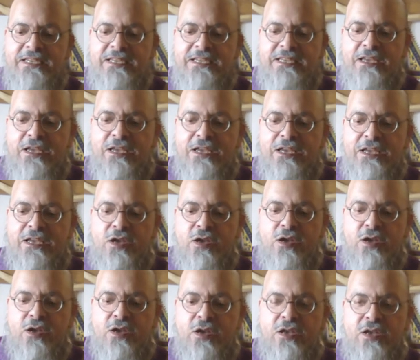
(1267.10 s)

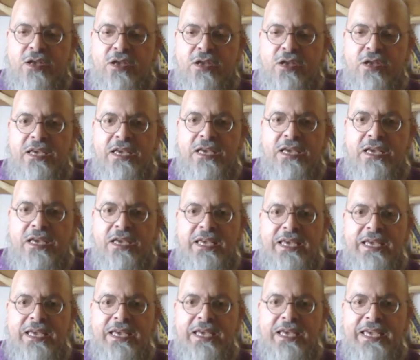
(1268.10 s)

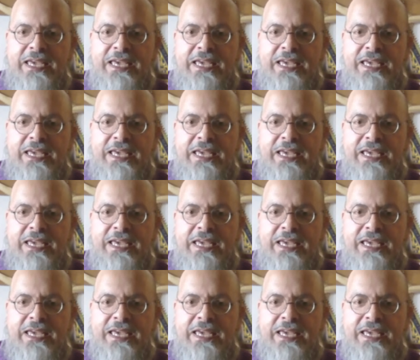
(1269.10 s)
Nobody speaks.